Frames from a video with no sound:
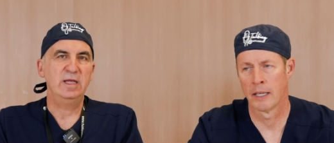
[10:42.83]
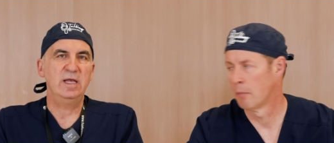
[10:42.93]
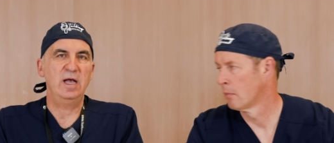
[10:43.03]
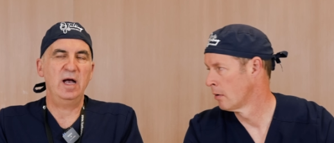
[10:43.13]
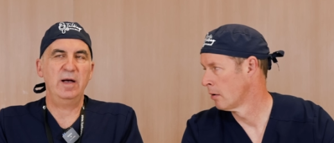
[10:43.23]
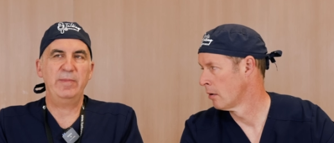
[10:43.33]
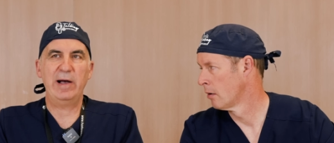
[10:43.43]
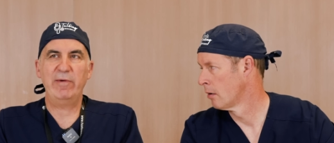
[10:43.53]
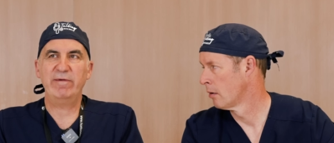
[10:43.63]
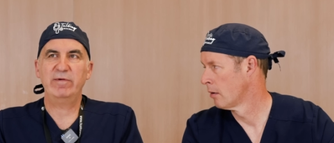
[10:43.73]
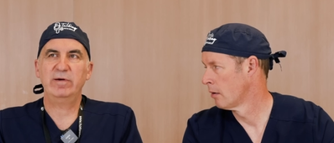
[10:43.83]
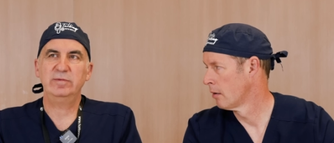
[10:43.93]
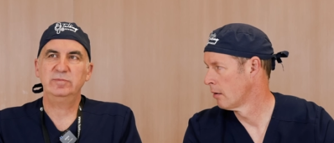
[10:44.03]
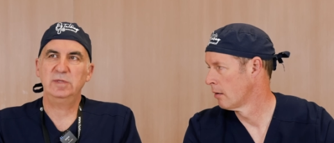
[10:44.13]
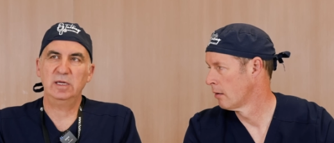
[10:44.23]
Speaker 1: Yeah. Um,
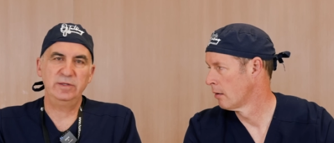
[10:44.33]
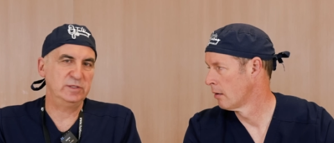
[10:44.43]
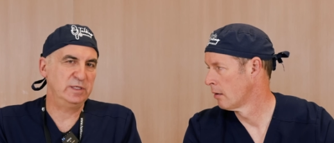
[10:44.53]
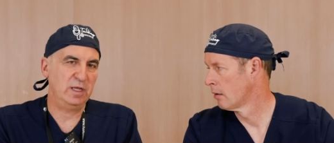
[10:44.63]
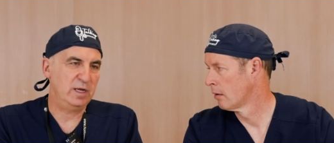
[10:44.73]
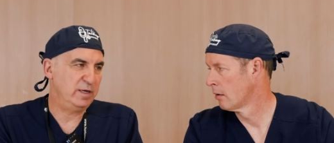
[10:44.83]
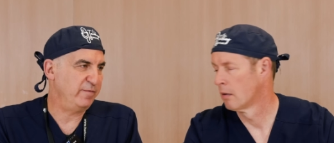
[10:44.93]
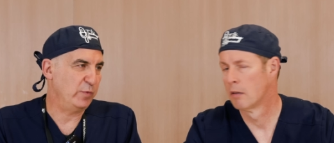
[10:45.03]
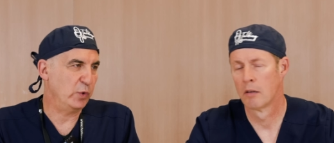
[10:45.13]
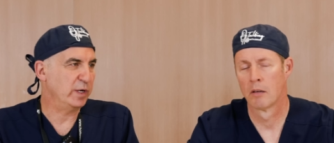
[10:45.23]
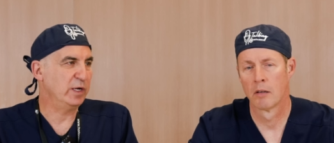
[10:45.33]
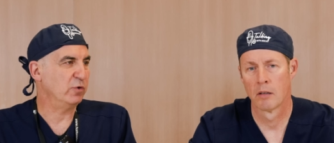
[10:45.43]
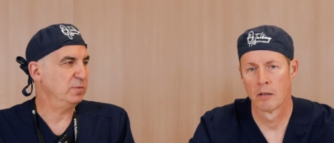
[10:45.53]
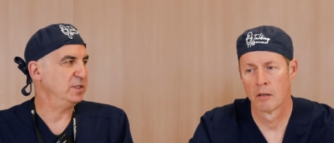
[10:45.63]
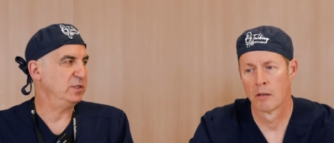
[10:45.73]
however, uh, there's a lot of different working
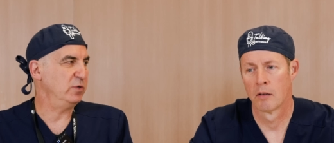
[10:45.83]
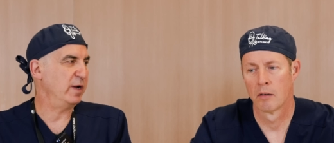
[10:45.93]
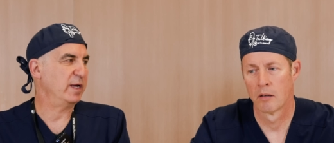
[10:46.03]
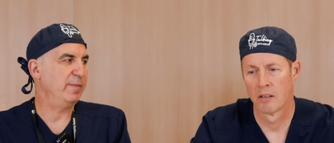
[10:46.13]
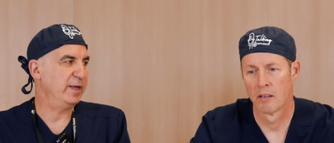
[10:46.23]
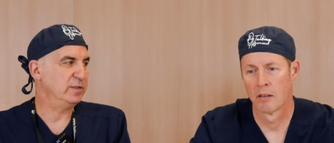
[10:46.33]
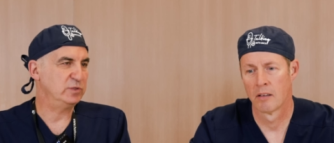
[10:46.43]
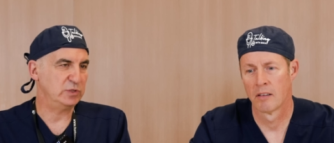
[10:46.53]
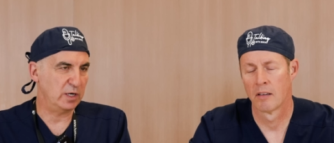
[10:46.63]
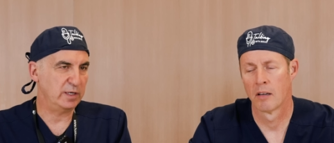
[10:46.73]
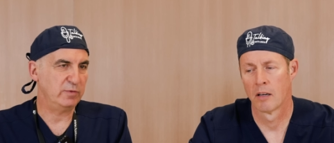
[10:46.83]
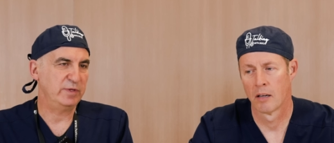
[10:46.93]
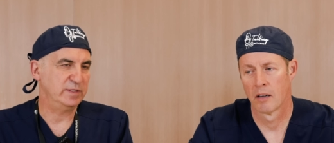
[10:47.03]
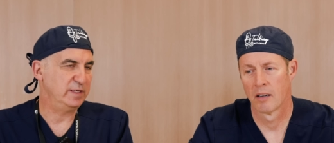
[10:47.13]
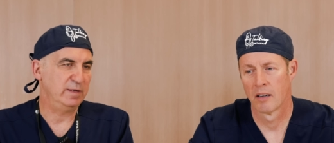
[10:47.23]
groups that do recommend starting
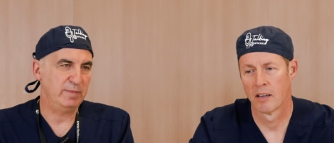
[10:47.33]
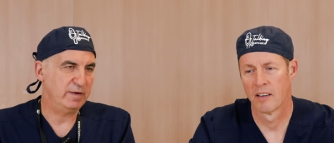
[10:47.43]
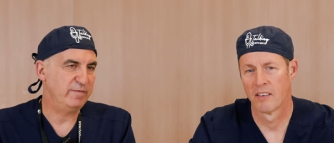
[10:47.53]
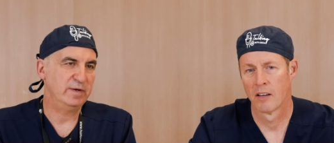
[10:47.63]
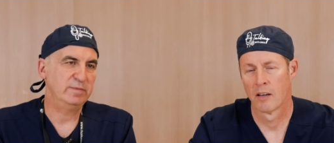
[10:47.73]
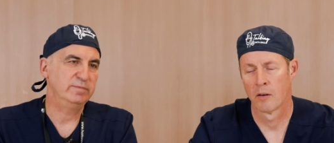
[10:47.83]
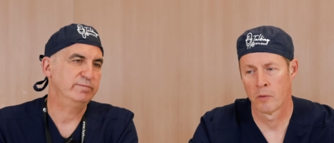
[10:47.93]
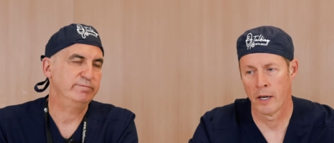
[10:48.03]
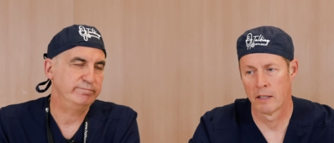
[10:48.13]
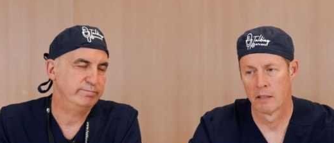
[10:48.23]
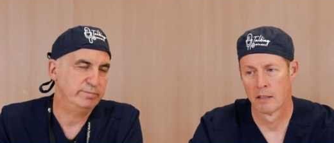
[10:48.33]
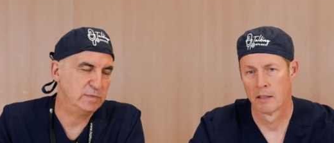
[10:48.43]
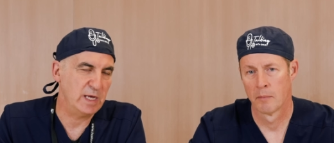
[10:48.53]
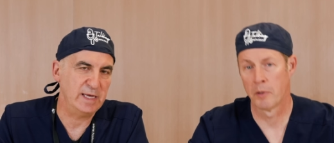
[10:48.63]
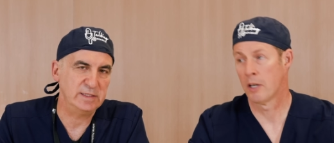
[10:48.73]
with acetaminophen.
Speaker 2: Right.
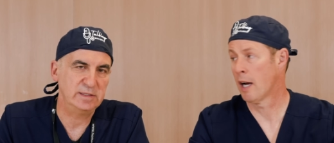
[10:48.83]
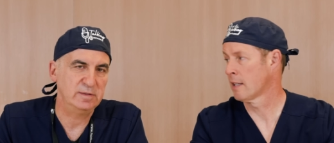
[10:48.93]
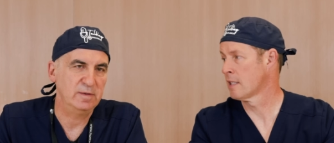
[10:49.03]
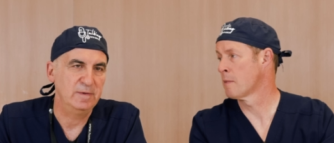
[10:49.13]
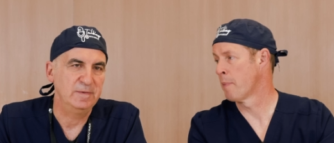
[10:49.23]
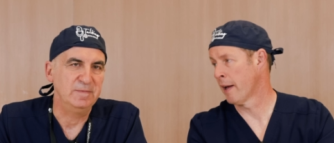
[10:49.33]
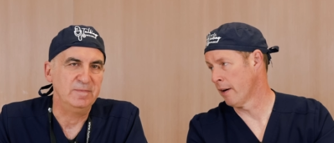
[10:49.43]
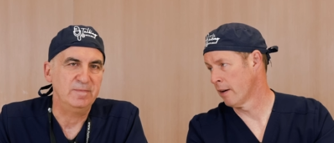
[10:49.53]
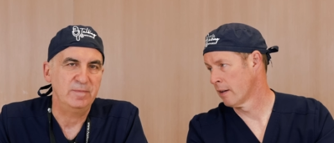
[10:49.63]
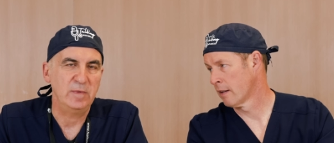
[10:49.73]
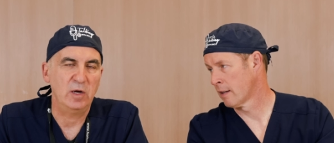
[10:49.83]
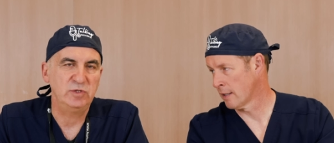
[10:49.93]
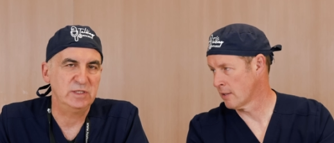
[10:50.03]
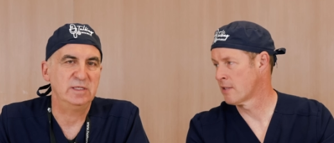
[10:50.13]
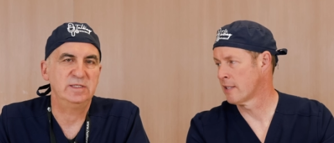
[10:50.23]
Uh, but not because it's better. No,
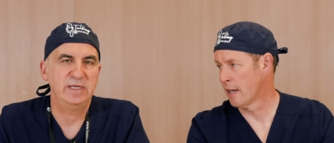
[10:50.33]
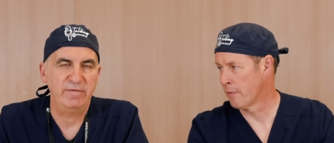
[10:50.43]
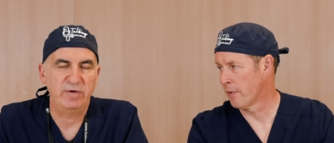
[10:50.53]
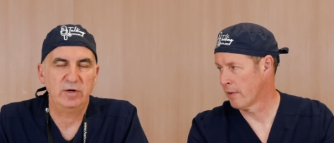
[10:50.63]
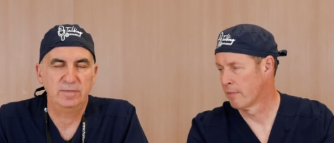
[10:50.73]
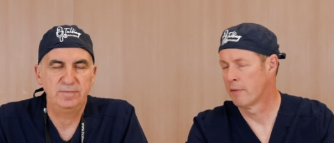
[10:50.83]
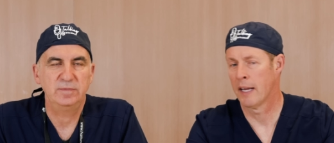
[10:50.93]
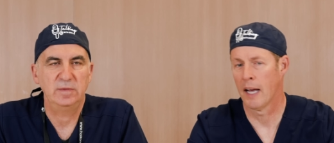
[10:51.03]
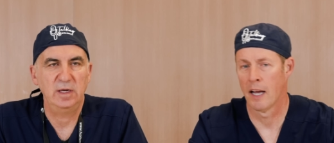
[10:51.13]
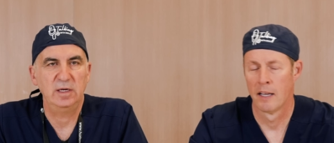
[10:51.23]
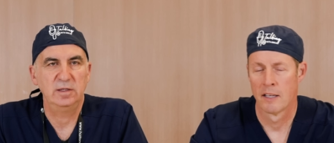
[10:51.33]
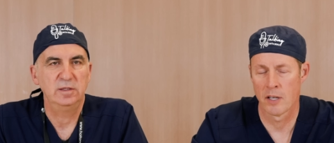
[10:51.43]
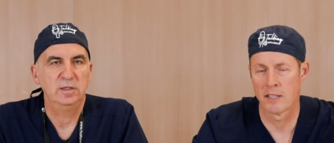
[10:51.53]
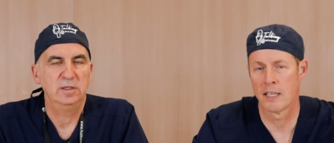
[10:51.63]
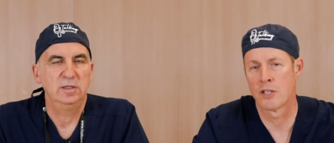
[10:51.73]
because it's, it's safer. safer. Yeah. yeah.
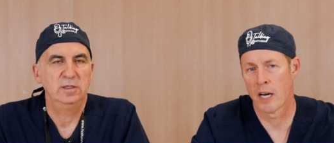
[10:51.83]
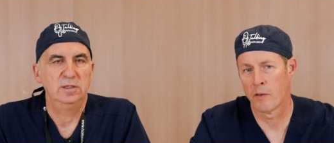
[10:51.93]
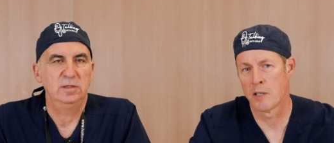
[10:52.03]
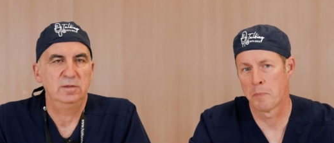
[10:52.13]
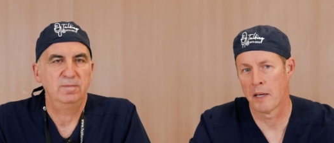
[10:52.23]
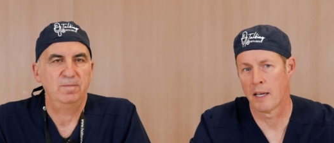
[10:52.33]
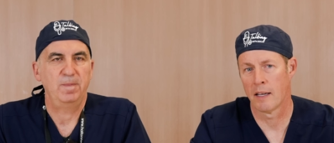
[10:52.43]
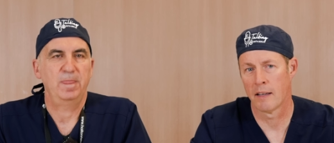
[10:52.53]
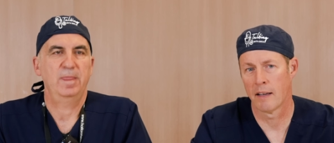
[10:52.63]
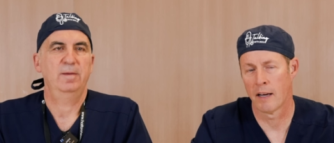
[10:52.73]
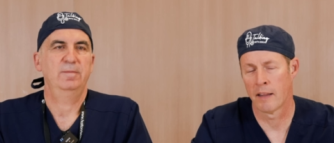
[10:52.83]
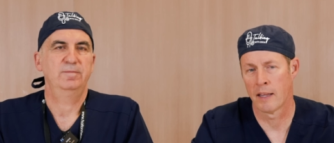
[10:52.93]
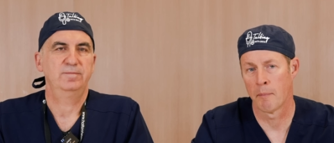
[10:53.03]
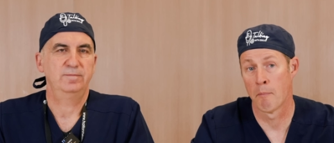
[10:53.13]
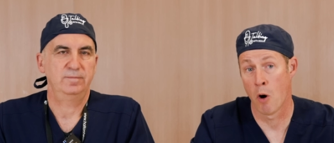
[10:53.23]
So I'd say, generally speaking, I
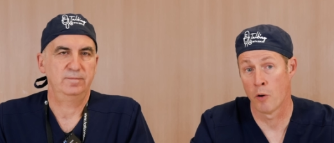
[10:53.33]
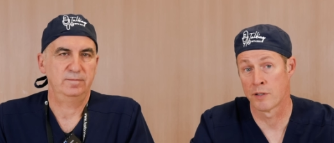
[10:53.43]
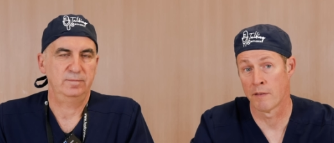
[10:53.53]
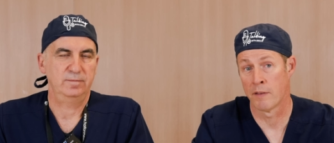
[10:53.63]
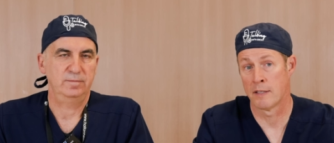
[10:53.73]
think most of the